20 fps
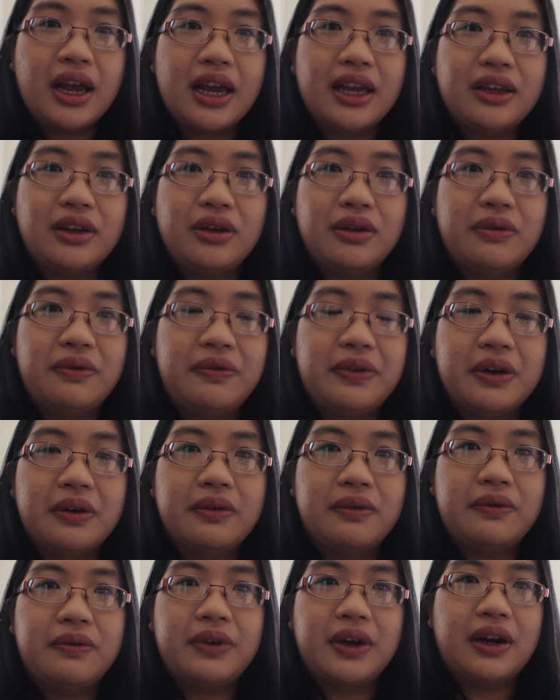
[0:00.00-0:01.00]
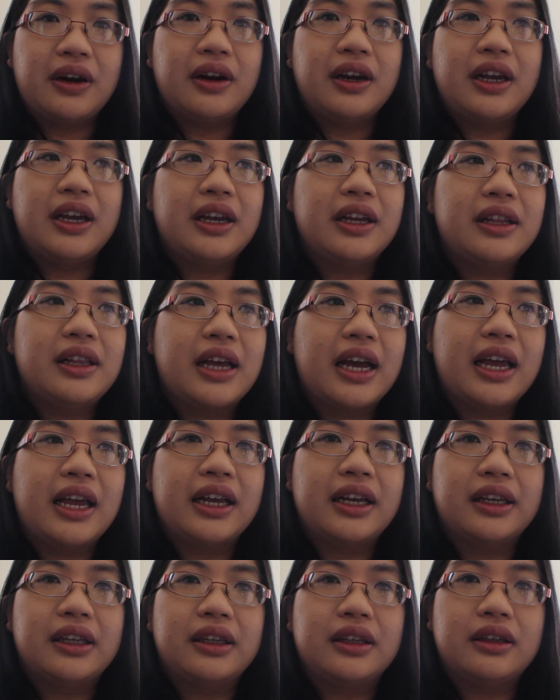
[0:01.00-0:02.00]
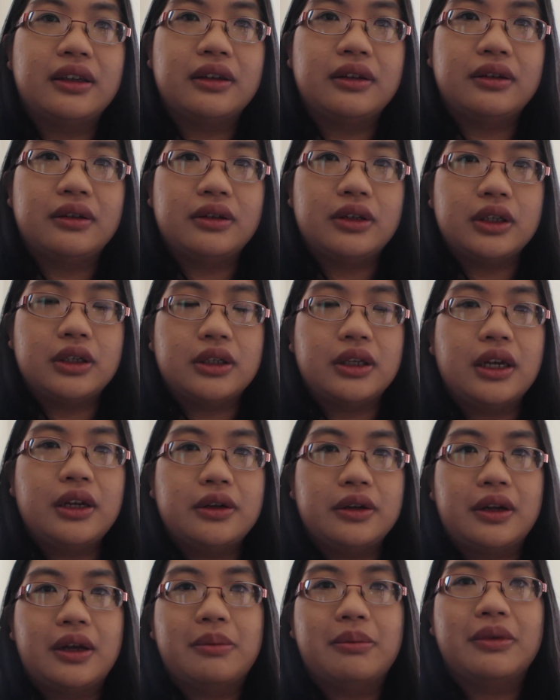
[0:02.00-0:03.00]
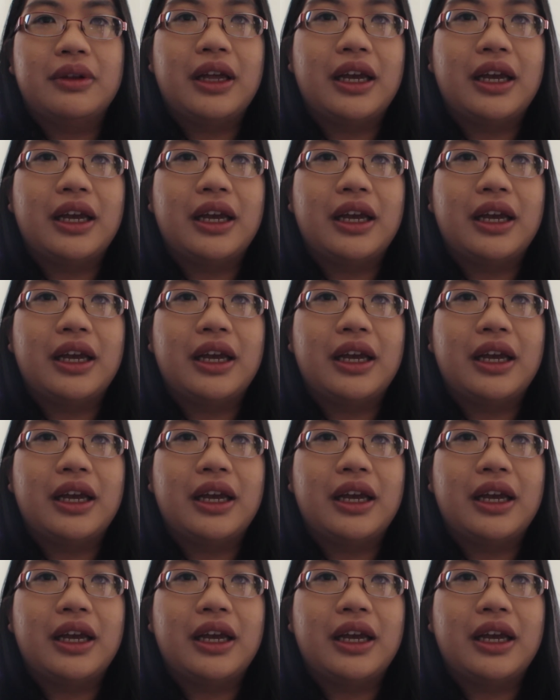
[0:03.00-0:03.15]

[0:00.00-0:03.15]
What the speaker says: and you feel very like just into them.